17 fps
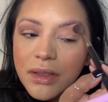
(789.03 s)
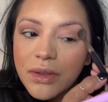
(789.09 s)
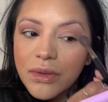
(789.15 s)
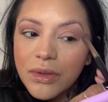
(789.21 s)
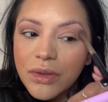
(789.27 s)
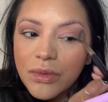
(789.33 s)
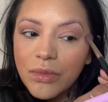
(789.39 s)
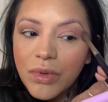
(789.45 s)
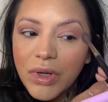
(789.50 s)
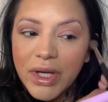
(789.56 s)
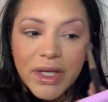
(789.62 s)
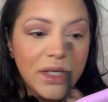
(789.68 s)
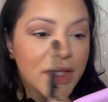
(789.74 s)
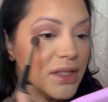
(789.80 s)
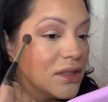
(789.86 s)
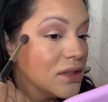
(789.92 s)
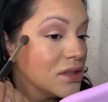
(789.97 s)
or why
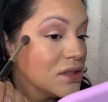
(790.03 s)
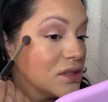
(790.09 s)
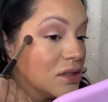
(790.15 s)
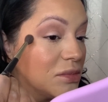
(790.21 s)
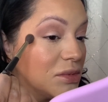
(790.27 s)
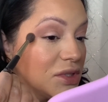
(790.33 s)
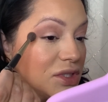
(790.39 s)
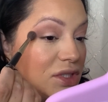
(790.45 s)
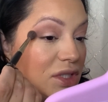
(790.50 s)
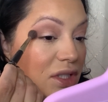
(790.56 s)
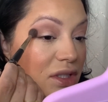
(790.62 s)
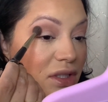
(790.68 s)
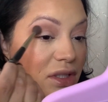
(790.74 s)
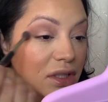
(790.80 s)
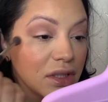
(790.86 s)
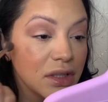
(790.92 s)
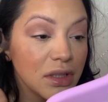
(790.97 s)
it looks so much
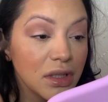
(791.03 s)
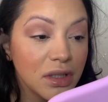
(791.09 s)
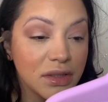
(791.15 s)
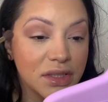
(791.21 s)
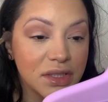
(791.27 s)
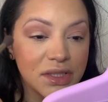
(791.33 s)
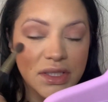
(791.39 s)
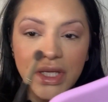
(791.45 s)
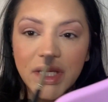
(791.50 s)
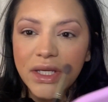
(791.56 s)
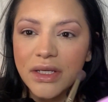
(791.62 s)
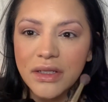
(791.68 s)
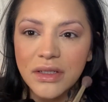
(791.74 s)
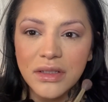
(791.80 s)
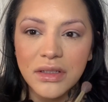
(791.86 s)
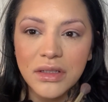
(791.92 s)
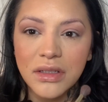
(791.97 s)
darker on this eye.
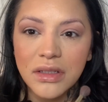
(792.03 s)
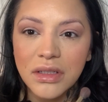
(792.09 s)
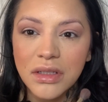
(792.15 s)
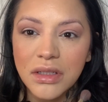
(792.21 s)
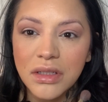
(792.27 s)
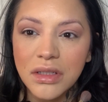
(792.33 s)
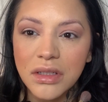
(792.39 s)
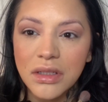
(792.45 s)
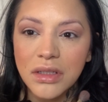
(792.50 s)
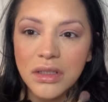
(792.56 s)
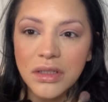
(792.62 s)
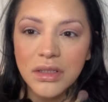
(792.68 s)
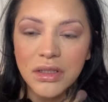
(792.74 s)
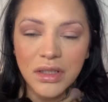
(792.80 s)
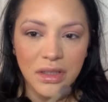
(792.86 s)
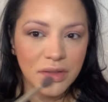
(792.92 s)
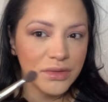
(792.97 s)

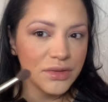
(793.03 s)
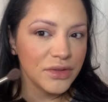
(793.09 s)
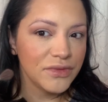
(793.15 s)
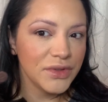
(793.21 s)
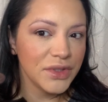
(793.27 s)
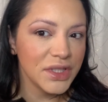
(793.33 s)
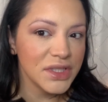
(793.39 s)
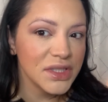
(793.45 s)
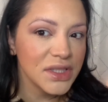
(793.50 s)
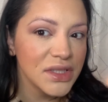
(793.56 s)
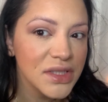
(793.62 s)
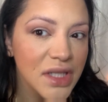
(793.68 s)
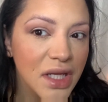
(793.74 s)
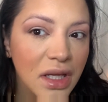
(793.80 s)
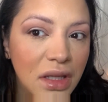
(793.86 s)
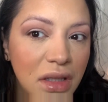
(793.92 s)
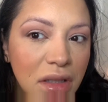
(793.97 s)
I don't know if you guys can
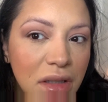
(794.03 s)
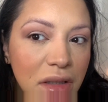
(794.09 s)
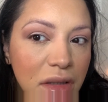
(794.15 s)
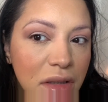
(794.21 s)
tell,